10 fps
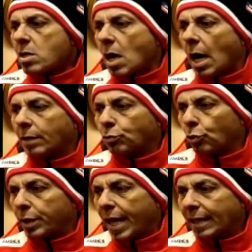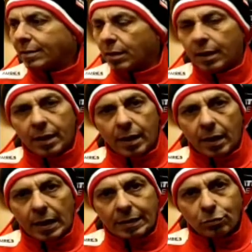to get
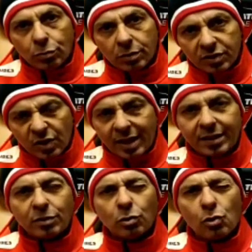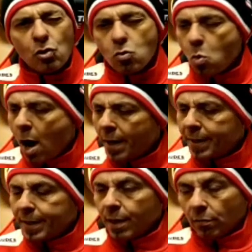straight into Q1,
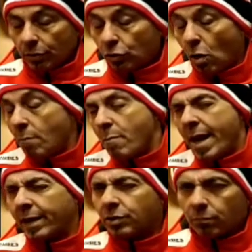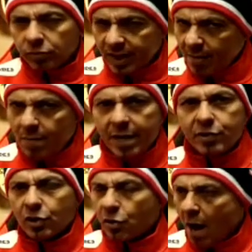we saw some
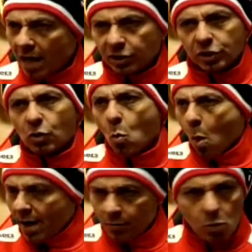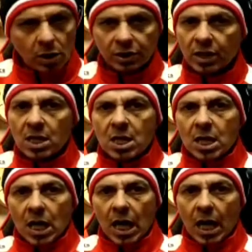major crashes, and one was
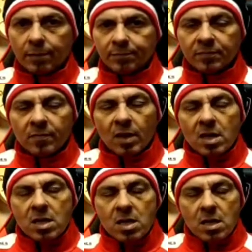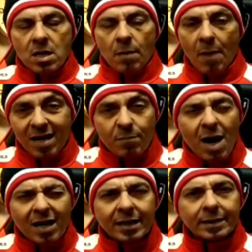Marc
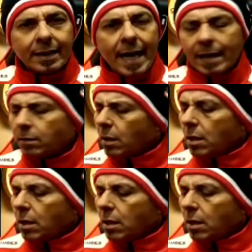Márquez again.